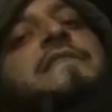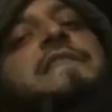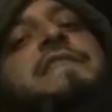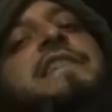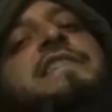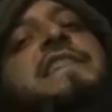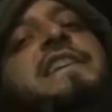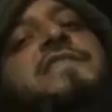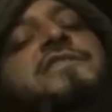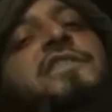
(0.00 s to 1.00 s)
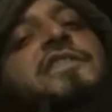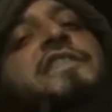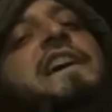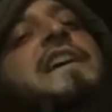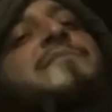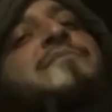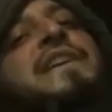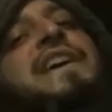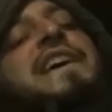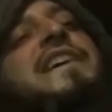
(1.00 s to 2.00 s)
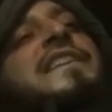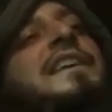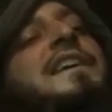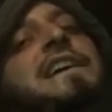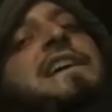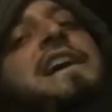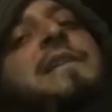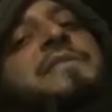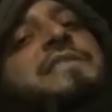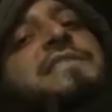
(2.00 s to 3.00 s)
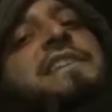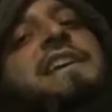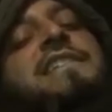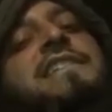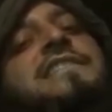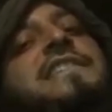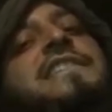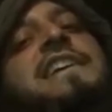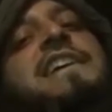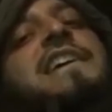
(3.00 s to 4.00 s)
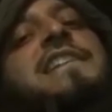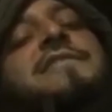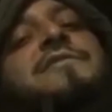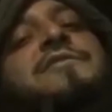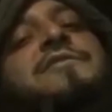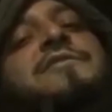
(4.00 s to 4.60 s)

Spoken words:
It's a t-shirt, headband, commentators, and your interview,